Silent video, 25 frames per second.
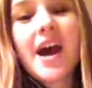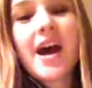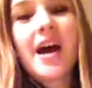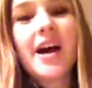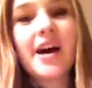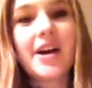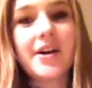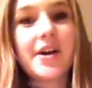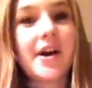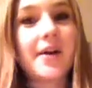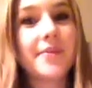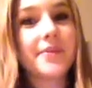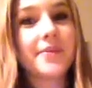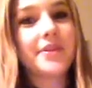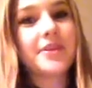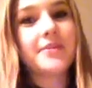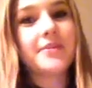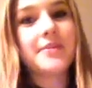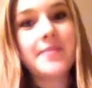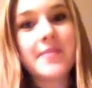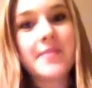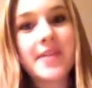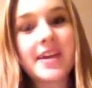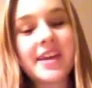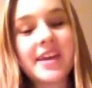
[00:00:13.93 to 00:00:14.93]
I'm going to
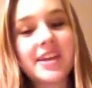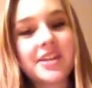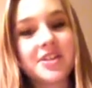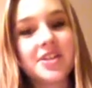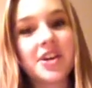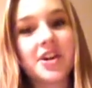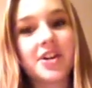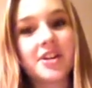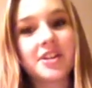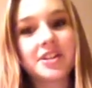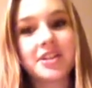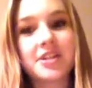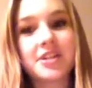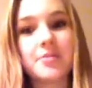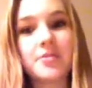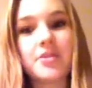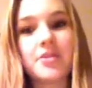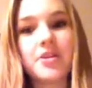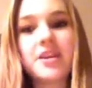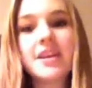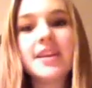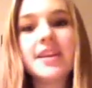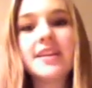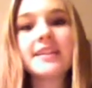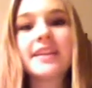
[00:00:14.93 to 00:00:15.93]
be making chocolate chip
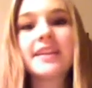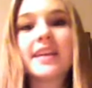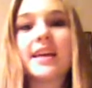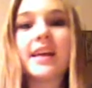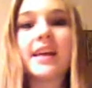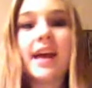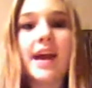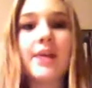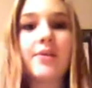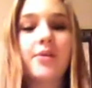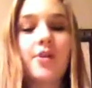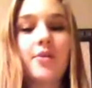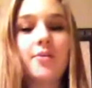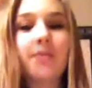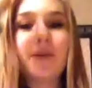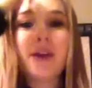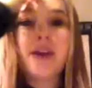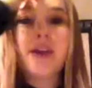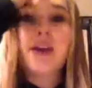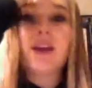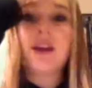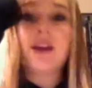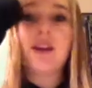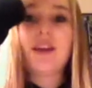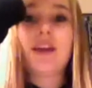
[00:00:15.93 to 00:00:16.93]
cookies, and I will
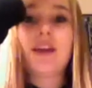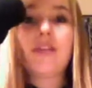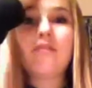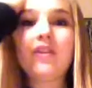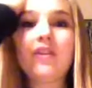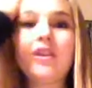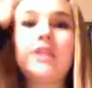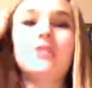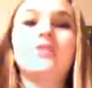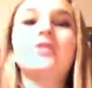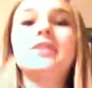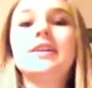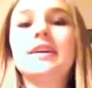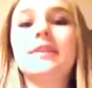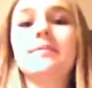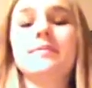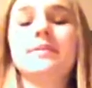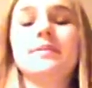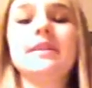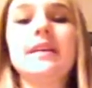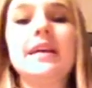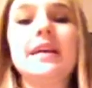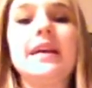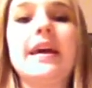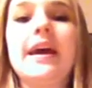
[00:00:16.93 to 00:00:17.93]
be giving you
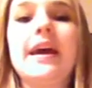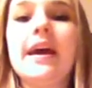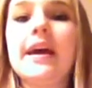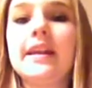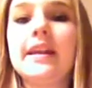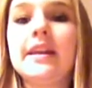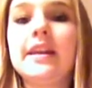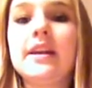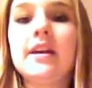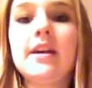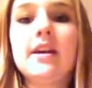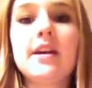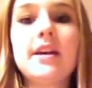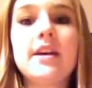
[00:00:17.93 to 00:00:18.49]
tips and